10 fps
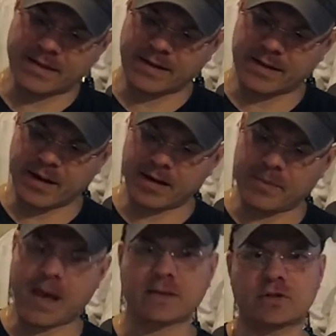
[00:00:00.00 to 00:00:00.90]
they're out of
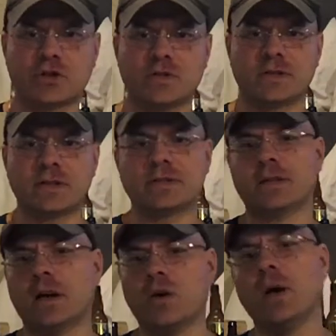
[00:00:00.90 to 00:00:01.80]
Massachusetts,
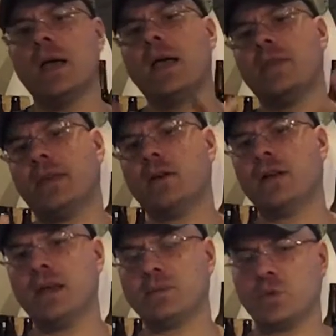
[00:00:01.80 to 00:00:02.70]
so they go
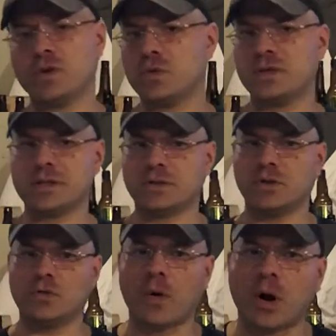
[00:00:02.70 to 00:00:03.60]
to Ipswich, which isn't
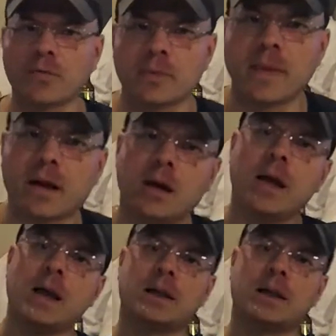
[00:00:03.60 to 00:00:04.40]
too far from there.